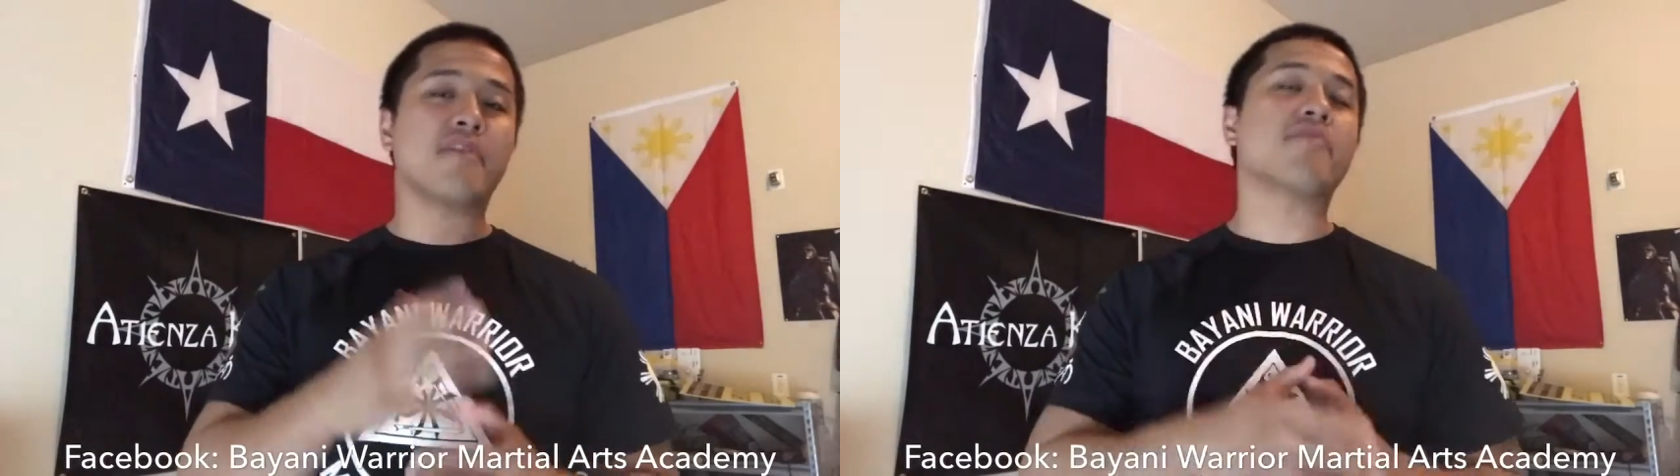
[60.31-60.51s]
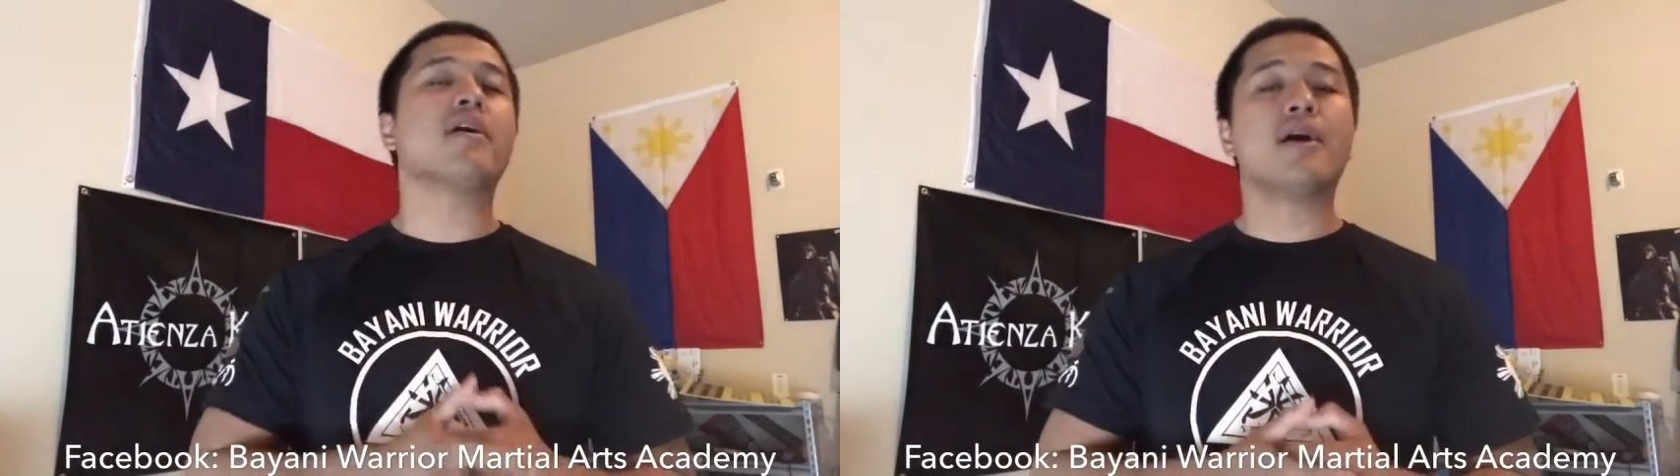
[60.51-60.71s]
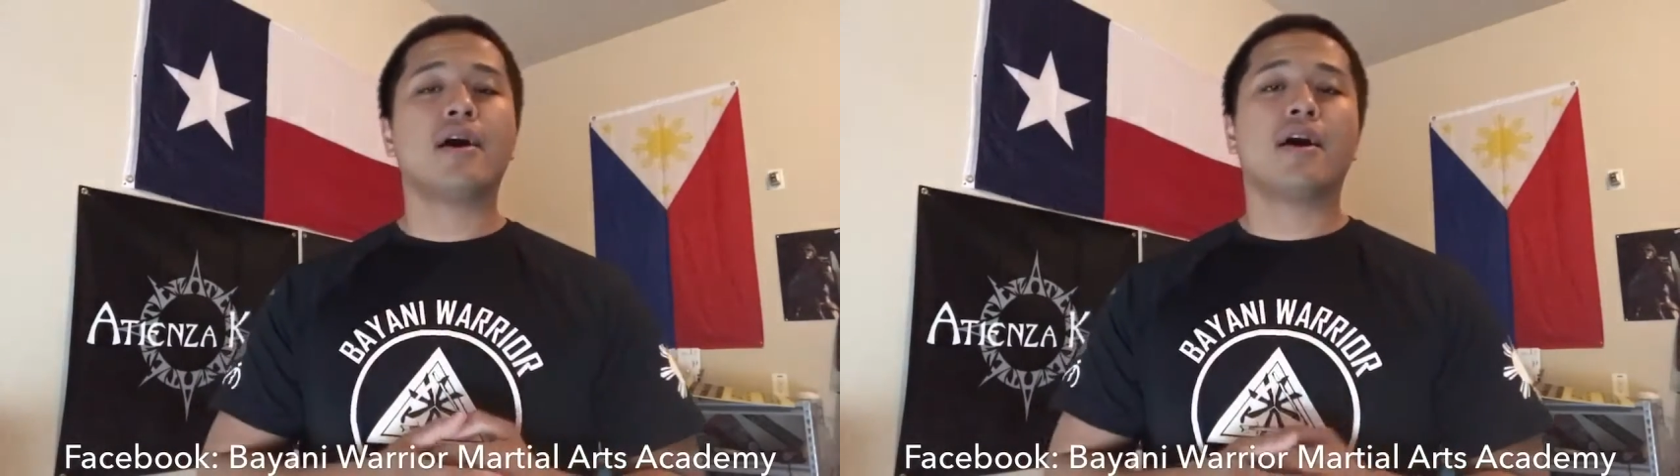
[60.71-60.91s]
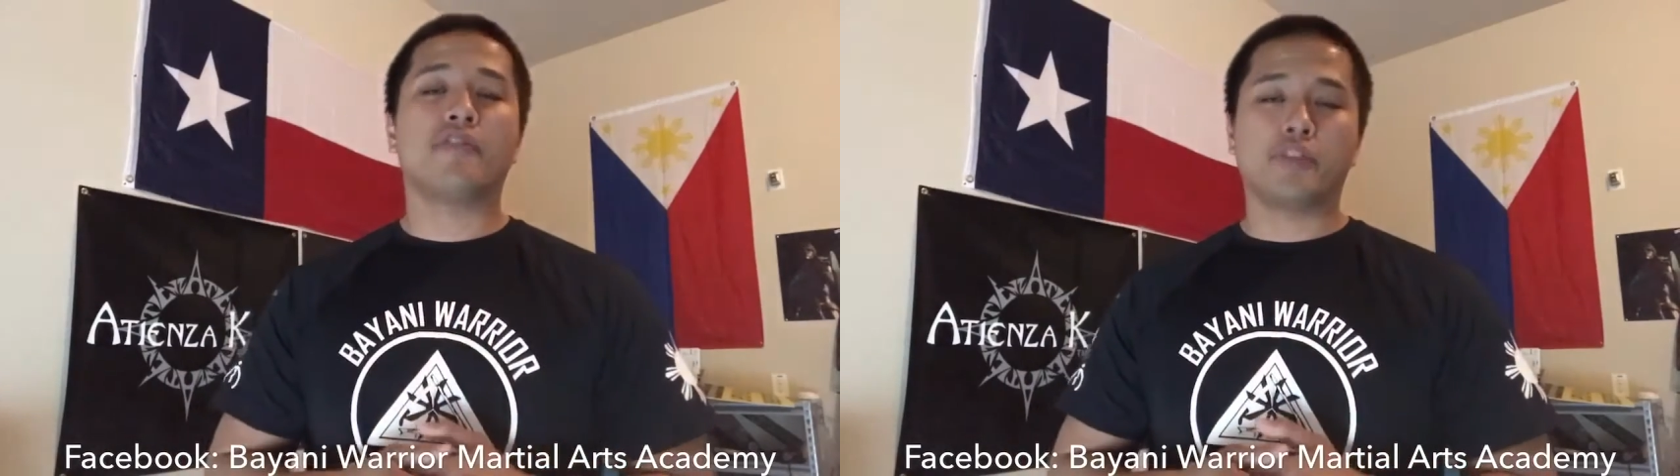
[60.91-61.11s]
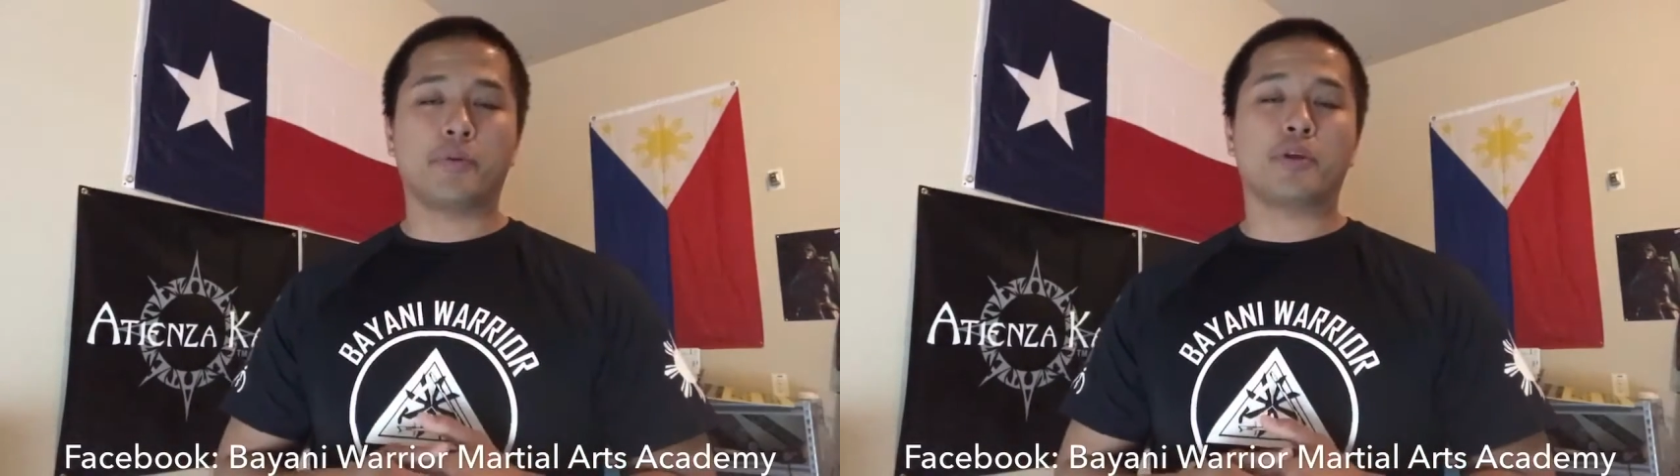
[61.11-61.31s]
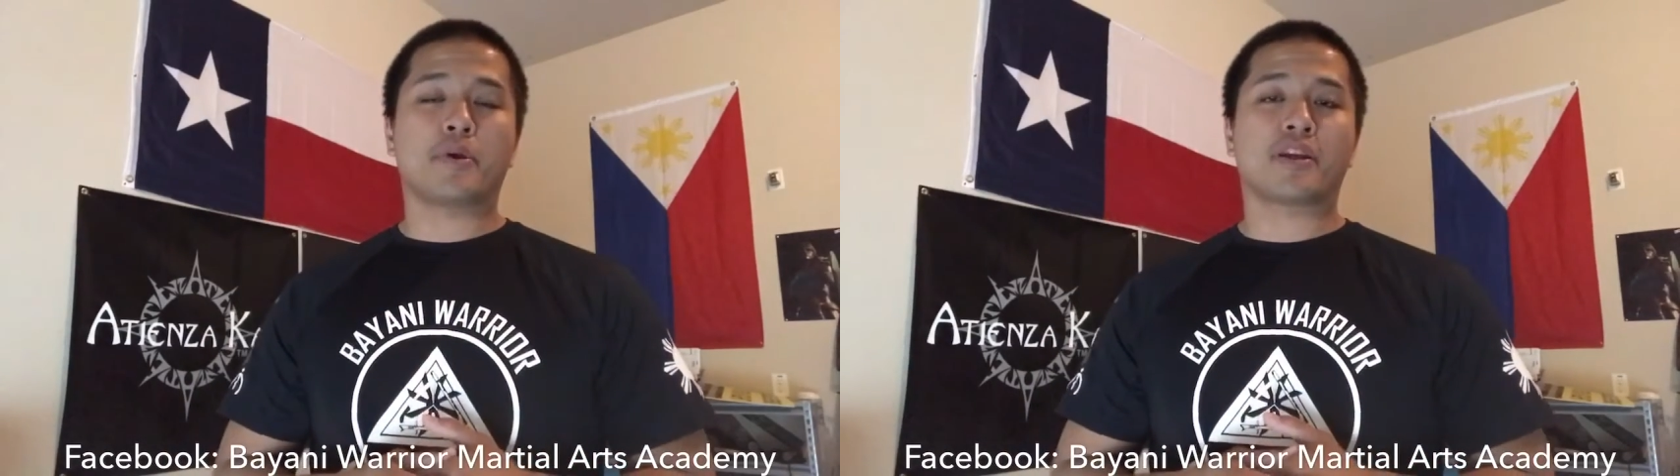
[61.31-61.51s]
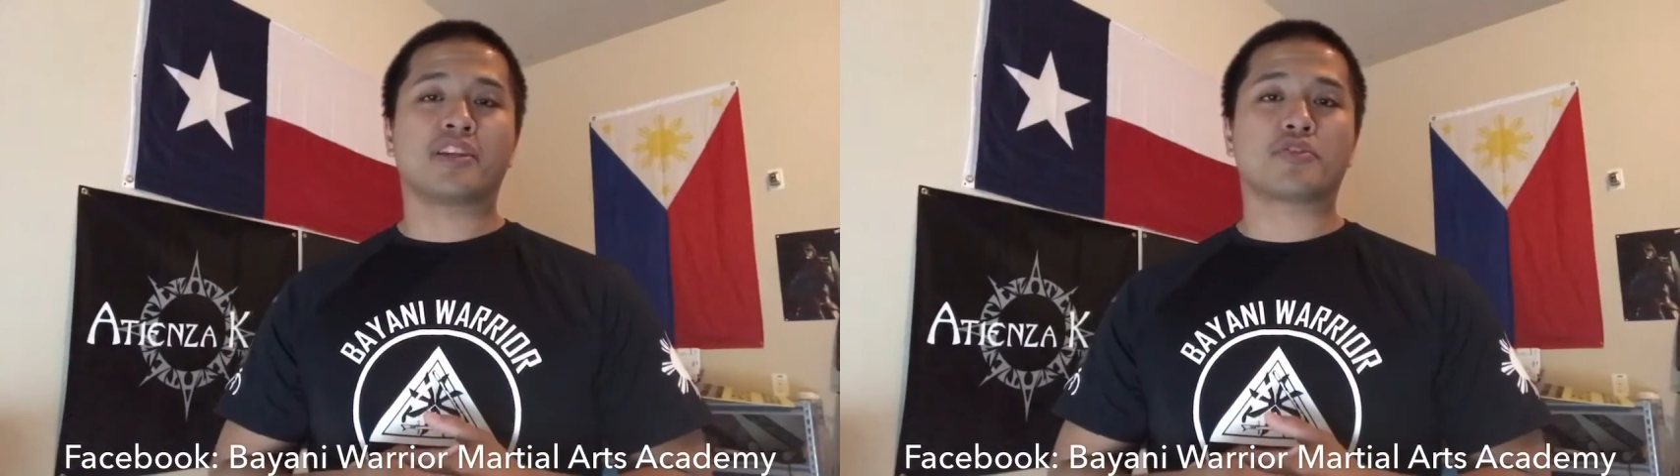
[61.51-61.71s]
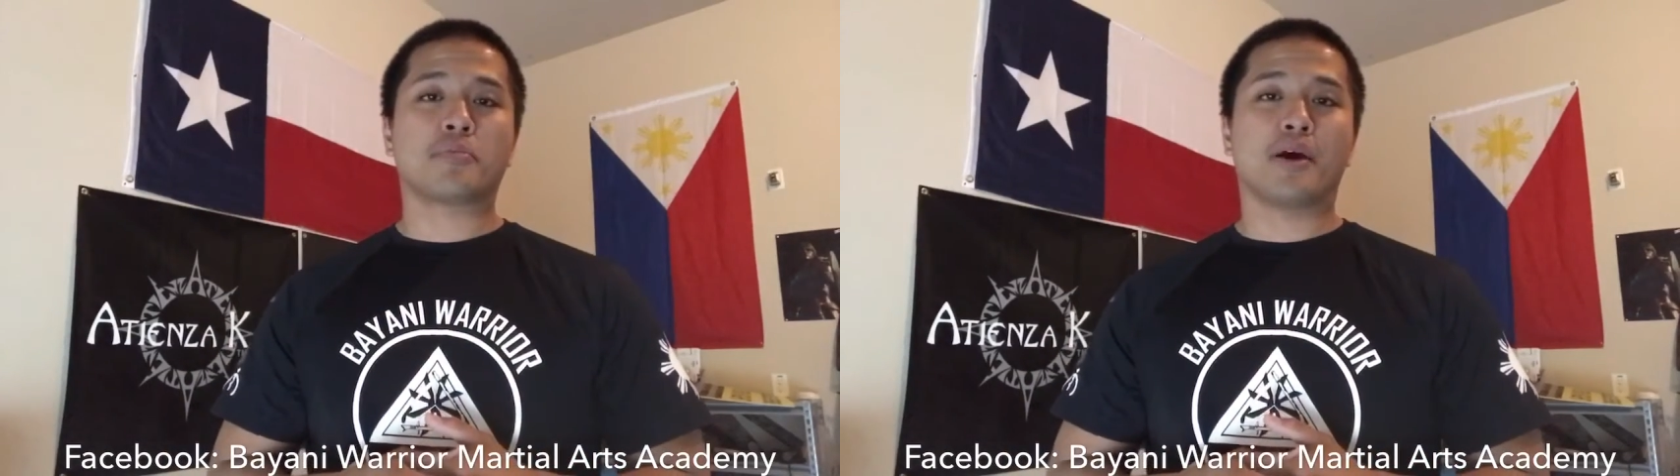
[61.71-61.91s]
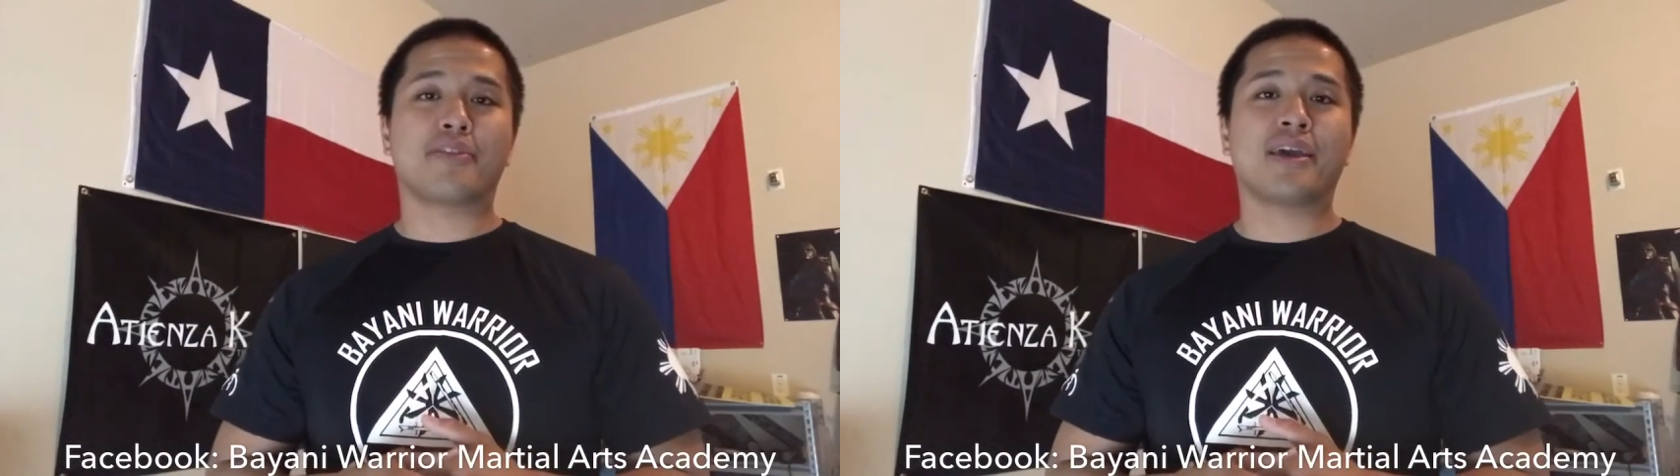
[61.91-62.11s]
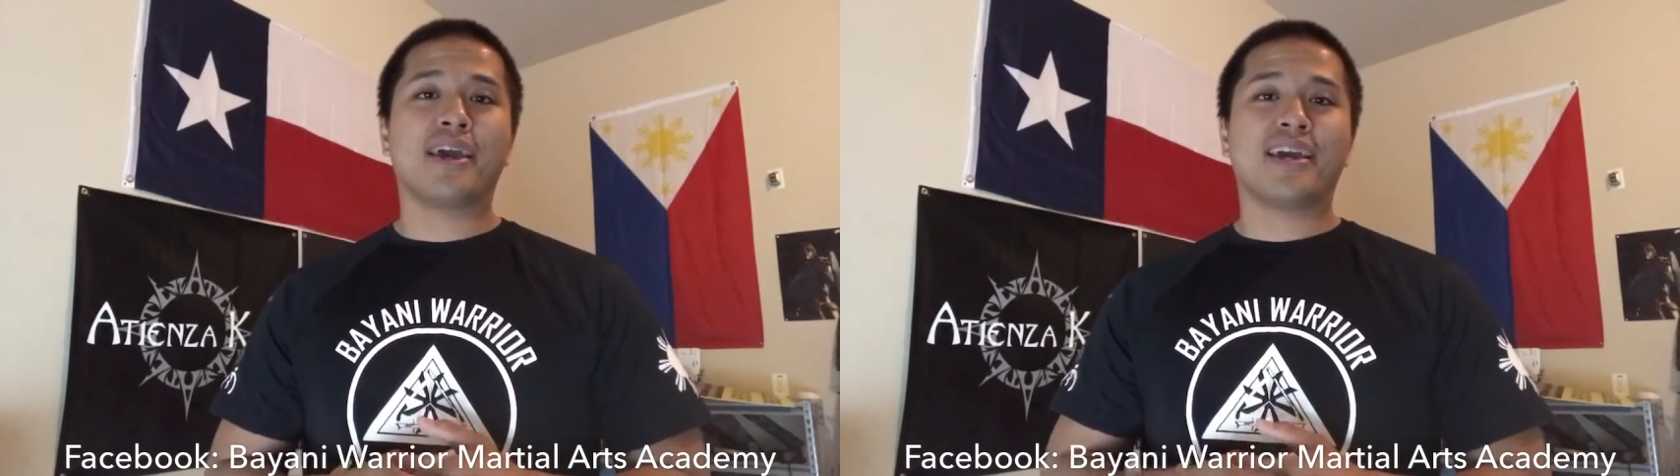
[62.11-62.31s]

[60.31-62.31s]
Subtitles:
of Filipino-American History Month.